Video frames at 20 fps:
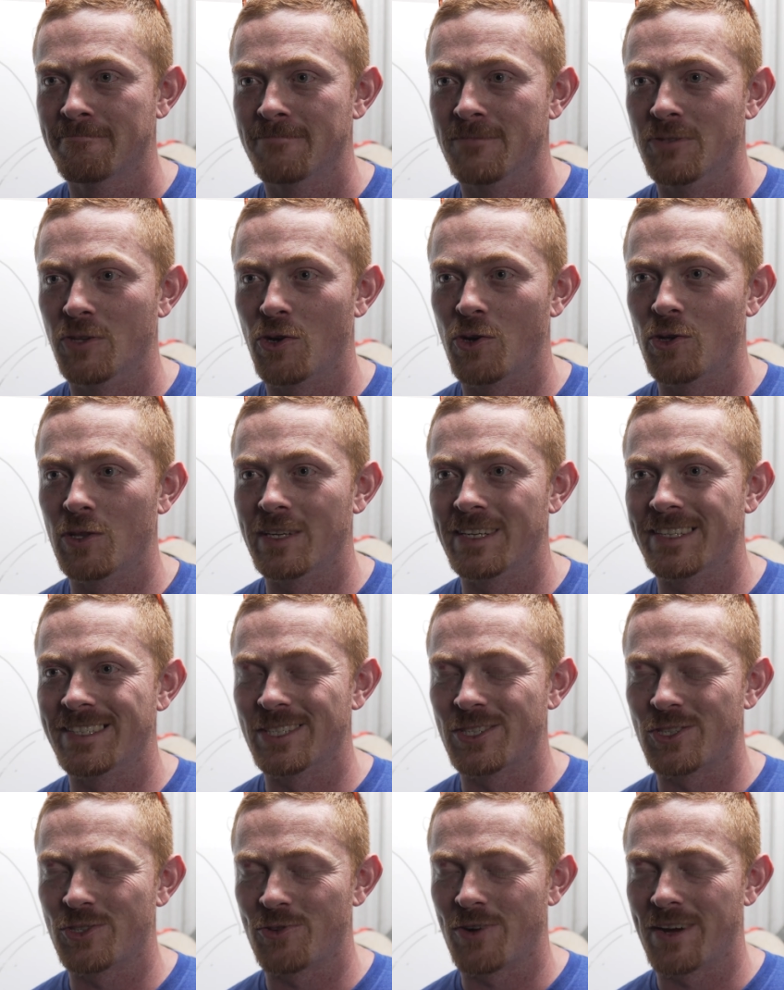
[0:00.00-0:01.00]
Not only is
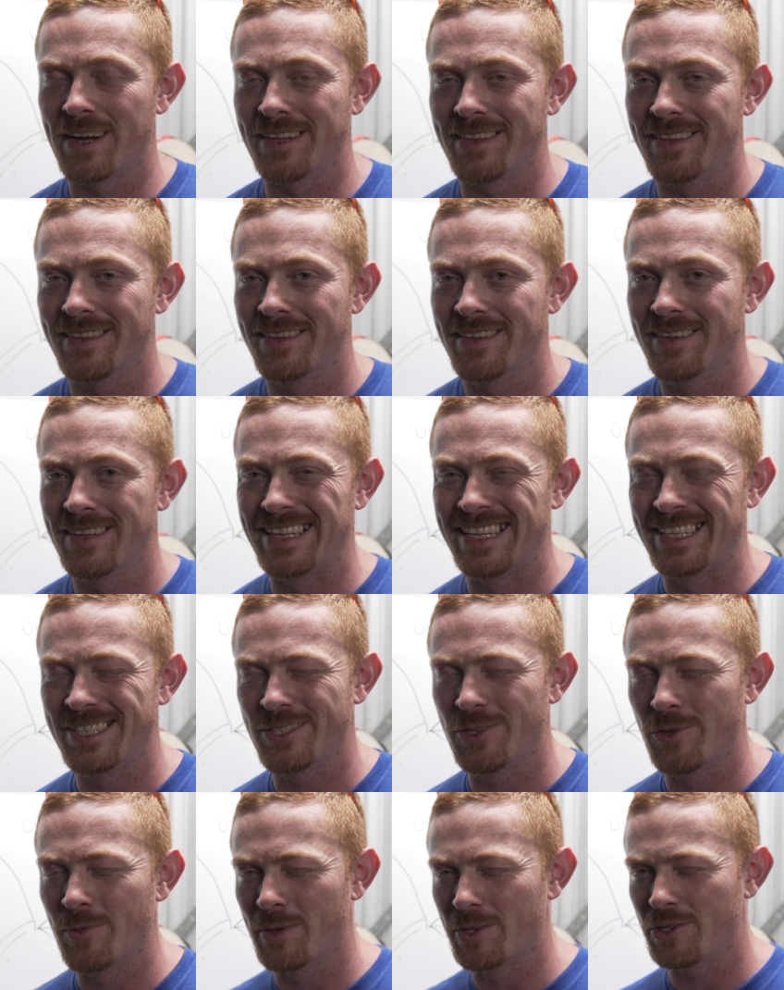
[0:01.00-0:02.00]
it strength, there's
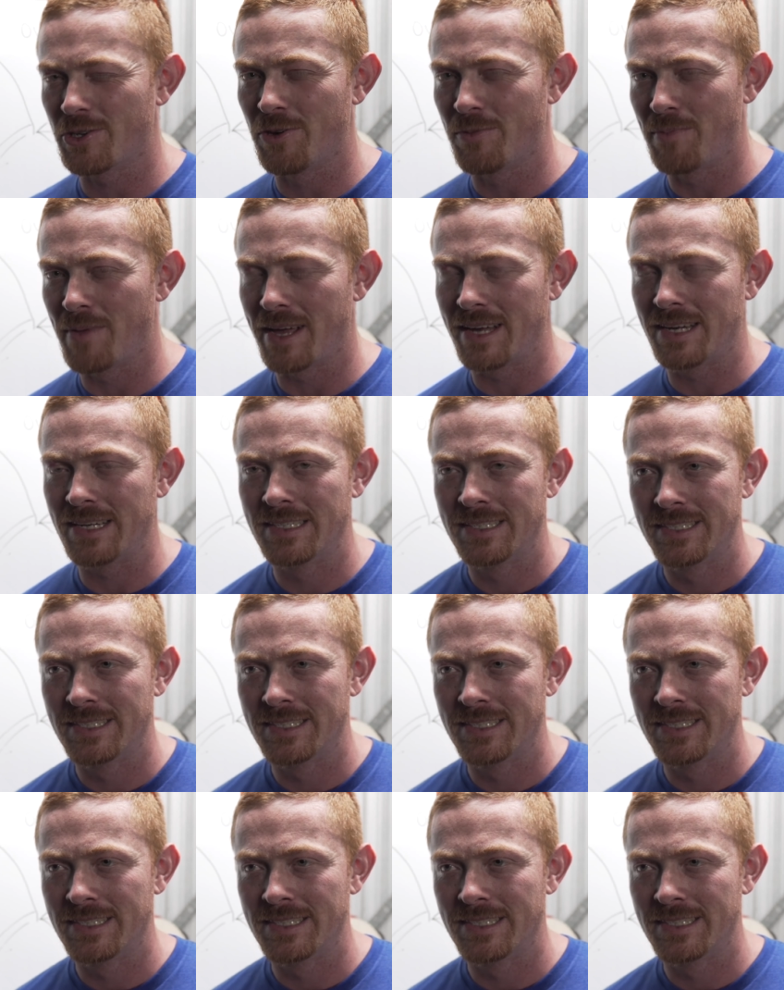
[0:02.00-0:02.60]
so much combat.